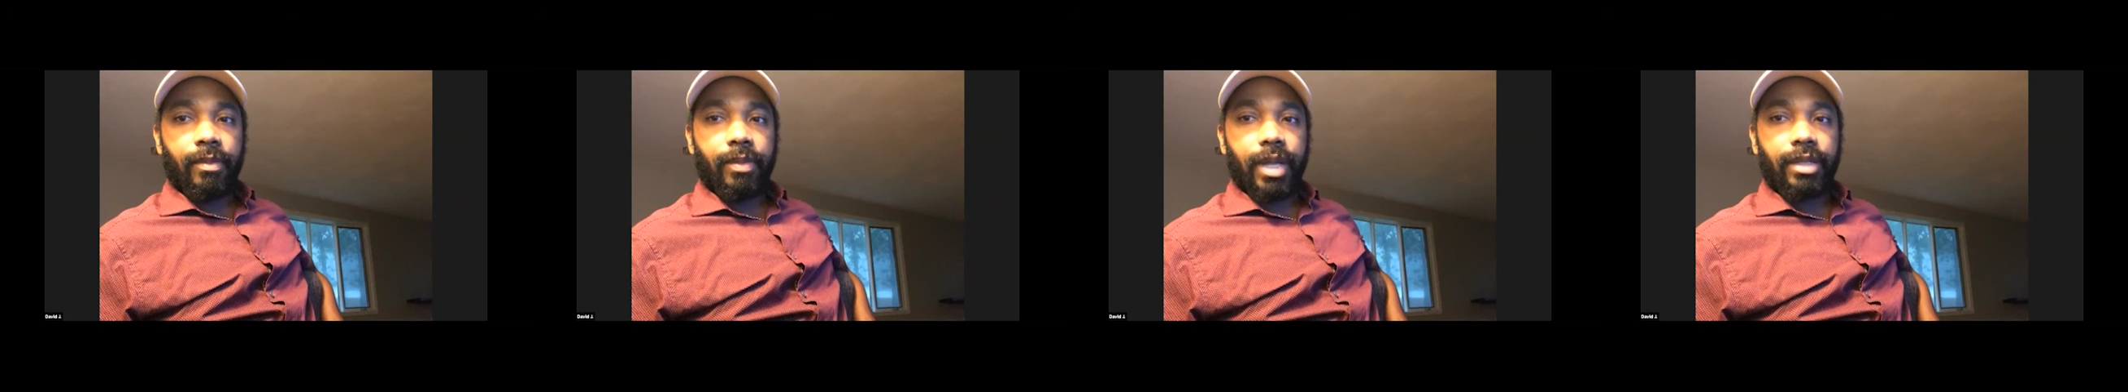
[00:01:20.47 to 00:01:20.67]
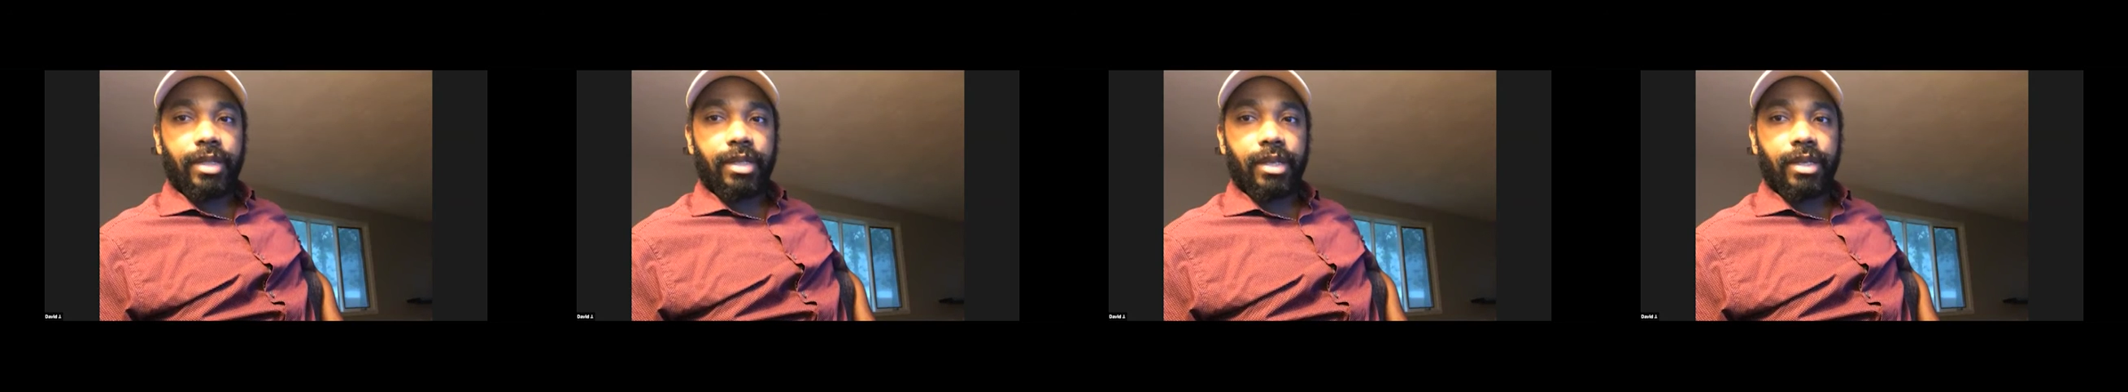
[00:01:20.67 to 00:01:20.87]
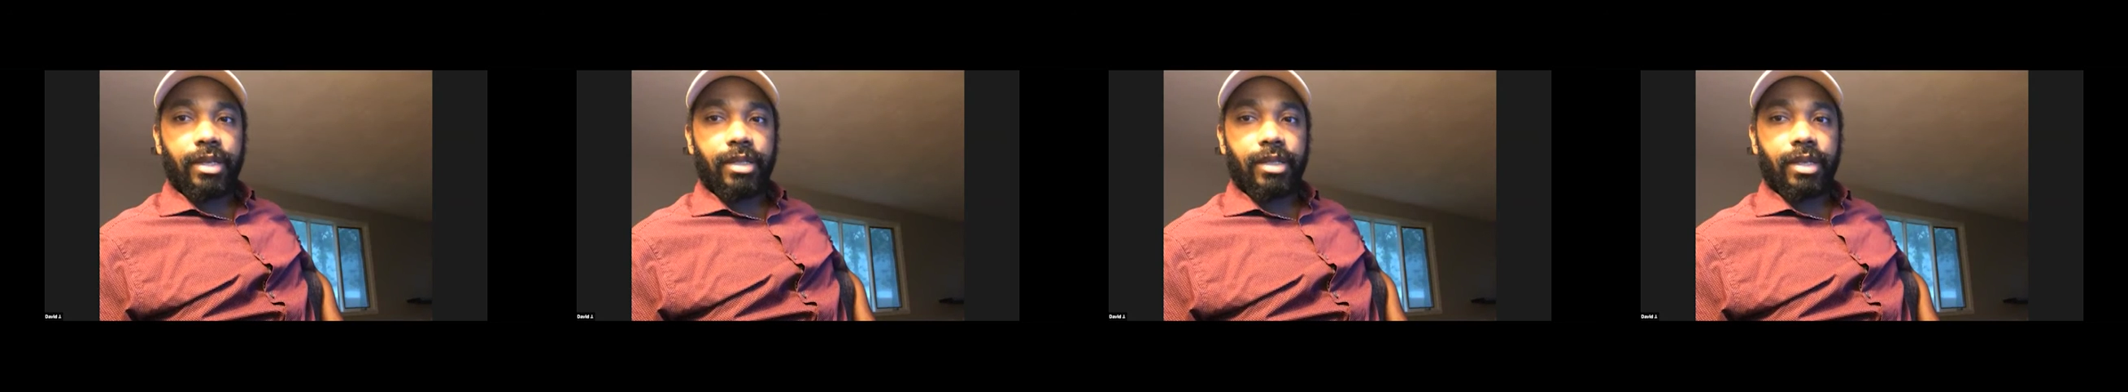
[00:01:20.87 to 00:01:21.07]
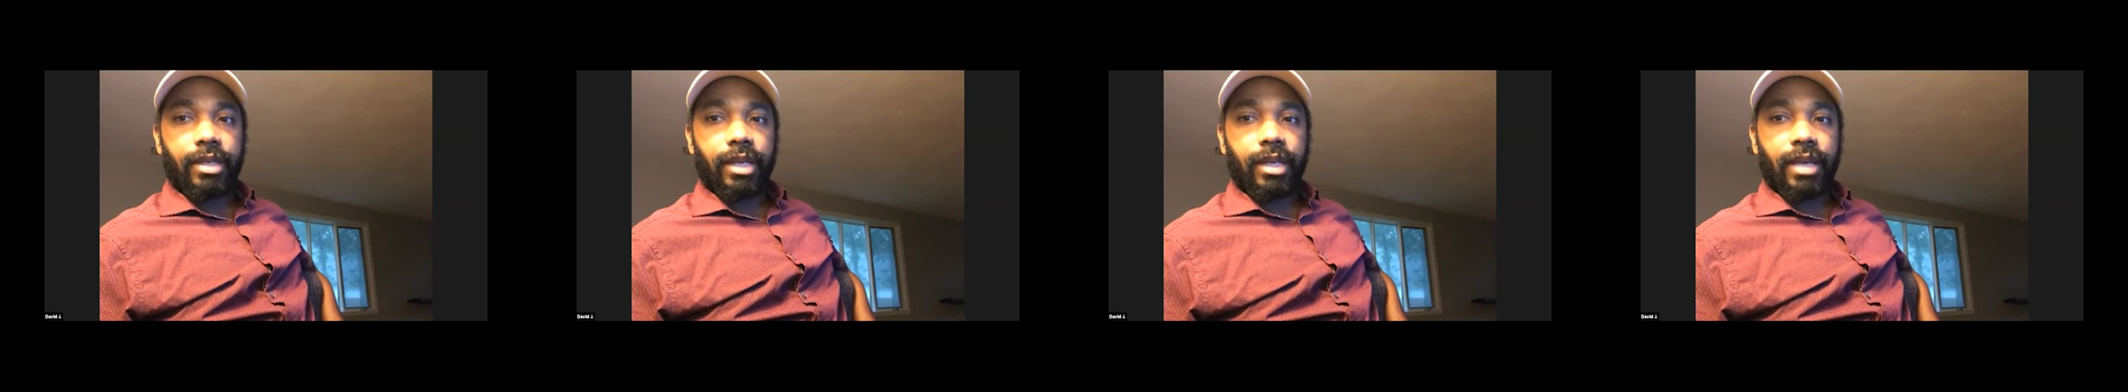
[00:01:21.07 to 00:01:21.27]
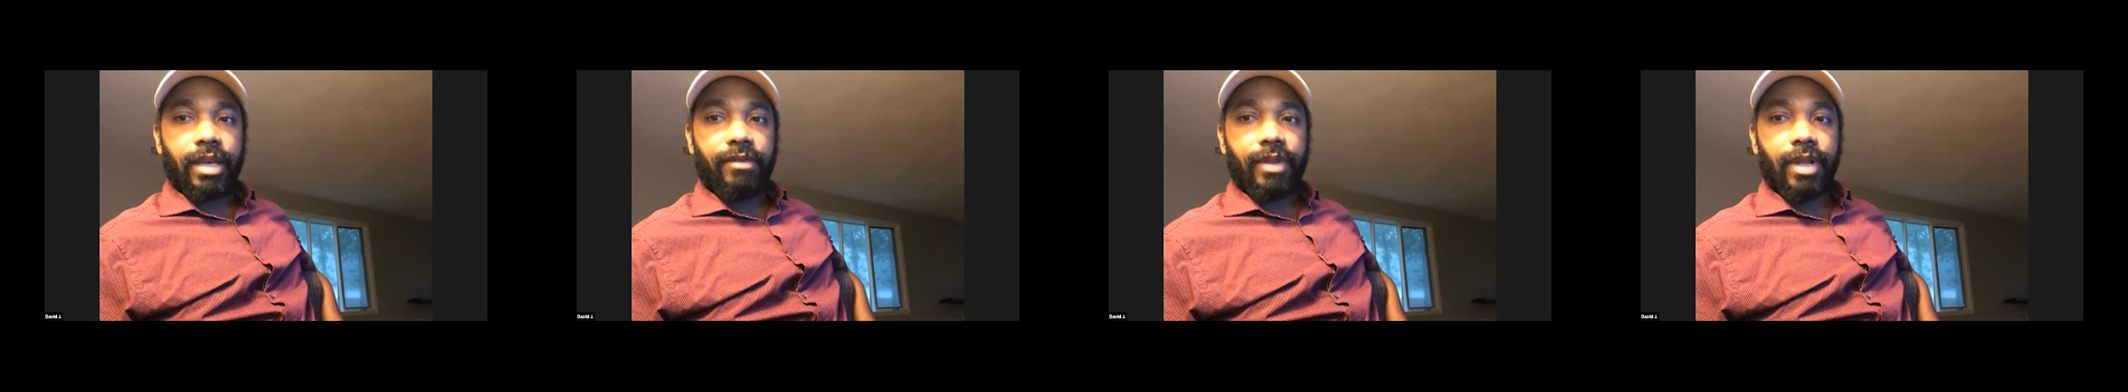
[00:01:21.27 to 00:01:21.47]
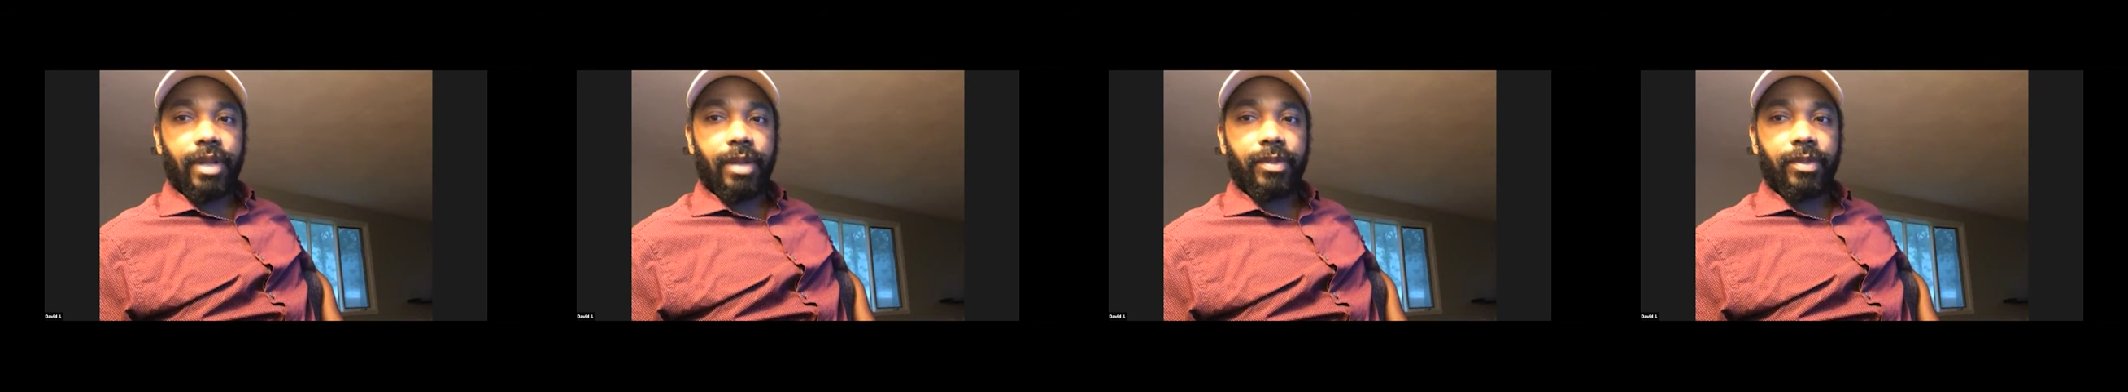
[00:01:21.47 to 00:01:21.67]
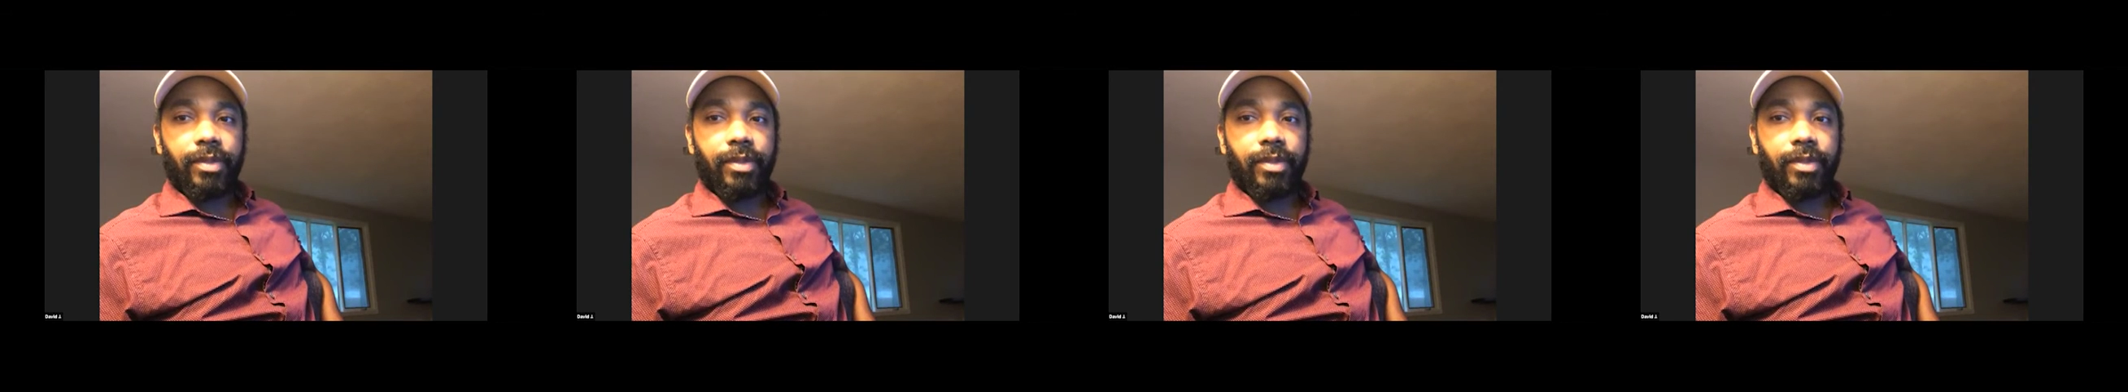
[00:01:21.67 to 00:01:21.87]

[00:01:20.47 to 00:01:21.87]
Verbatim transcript: but to give them